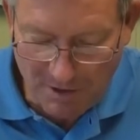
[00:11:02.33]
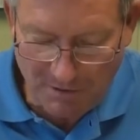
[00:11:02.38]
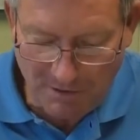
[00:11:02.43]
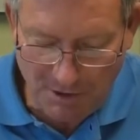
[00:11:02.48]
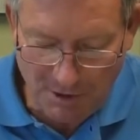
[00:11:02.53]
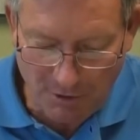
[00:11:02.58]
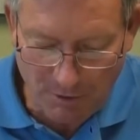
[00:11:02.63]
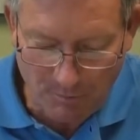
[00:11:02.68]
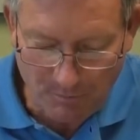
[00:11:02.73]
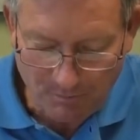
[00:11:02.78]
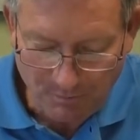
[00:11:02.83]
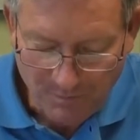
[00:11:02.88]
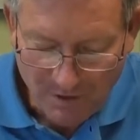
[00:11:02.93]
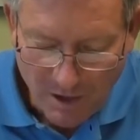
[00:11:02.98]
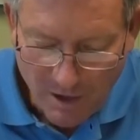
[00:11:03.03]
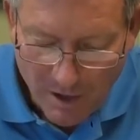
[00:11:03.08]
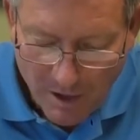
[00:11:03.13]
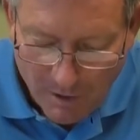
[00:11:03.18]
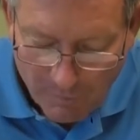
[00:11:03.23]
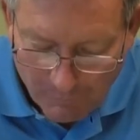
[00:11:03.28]
with you.
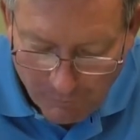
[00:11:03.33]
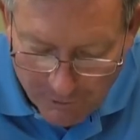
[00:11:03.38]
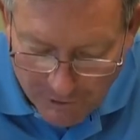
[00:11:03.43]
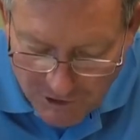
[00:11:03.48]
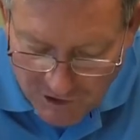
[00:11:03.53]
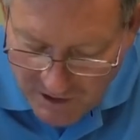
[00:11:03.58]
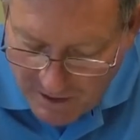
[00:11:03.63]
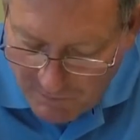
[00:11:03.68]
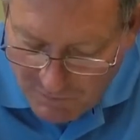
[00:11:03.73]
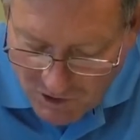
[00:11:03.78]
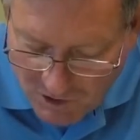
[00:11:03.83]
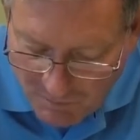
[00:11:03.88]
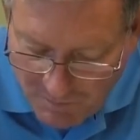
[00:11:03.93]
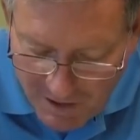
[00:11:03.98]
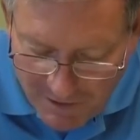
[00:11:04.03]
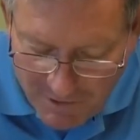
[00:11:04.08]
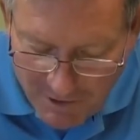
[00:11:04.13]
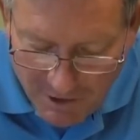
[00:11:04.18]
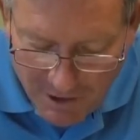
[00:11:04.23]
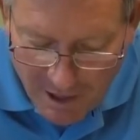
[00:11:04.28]
For it seems to
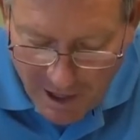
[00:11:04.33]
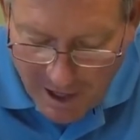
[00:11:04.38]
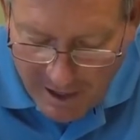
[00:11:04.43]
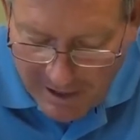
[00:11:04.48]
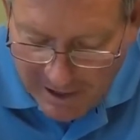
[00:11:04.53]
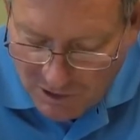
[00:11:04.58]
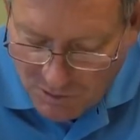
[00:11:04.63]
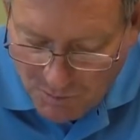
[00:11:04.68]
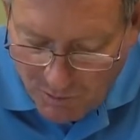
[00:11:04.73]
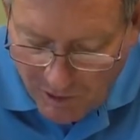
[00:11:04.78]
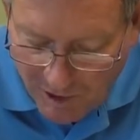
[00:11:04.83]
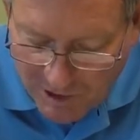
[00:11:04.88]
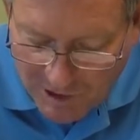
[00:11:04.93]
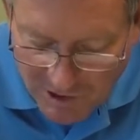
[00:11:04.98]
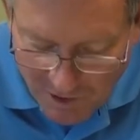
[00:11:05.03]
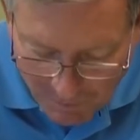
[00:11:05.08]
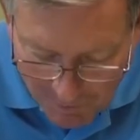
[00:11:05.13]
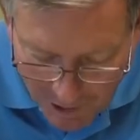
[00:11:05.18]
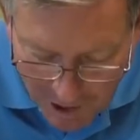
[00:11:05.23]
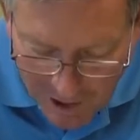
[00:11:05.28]
me that God has put
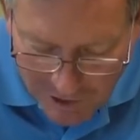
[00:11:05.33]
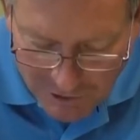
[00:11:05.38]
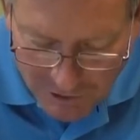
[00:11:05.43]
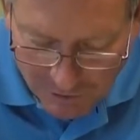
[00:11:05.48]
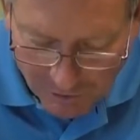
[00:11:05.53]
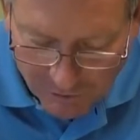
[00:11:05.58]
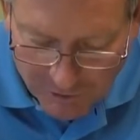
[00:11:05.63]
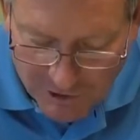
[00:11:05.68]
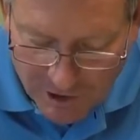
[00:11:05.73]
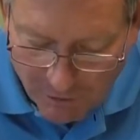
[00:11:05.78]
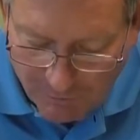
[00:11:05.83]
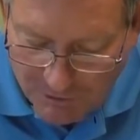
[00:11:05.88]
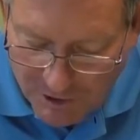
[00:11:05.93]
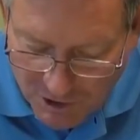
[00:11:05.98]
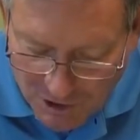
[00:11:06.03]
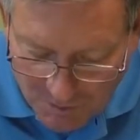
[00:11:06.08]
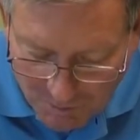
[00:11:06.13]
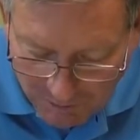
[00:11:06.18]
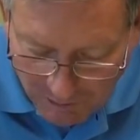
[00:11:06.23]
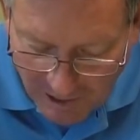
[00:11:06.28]
us apostles on
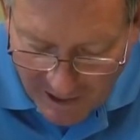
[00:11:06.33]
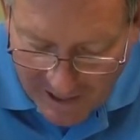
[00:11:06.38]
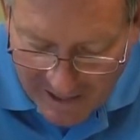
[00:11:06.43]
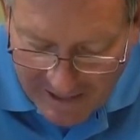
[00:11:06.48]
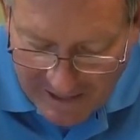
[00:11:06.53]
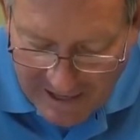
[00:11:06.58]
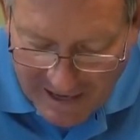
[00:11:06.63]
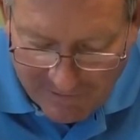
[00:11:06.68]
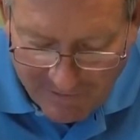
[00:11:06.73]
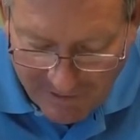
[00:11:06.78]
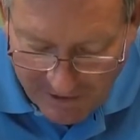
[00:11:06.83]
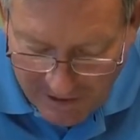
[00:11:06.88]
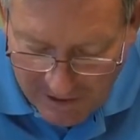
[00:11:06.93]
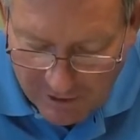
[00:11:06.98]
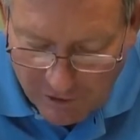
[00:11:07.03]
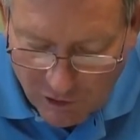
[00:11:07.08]
display at the